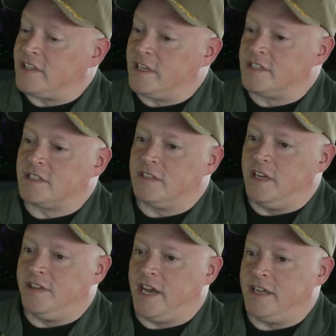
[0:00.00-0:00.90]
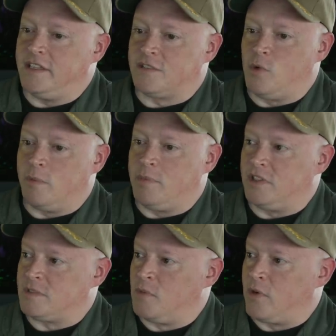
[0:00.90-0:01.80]
things. And that is what
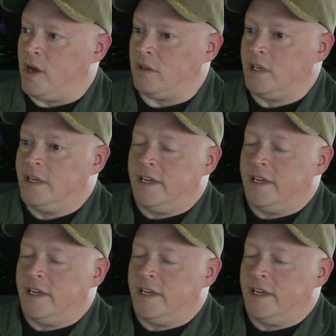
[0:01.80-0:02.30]
builds morale.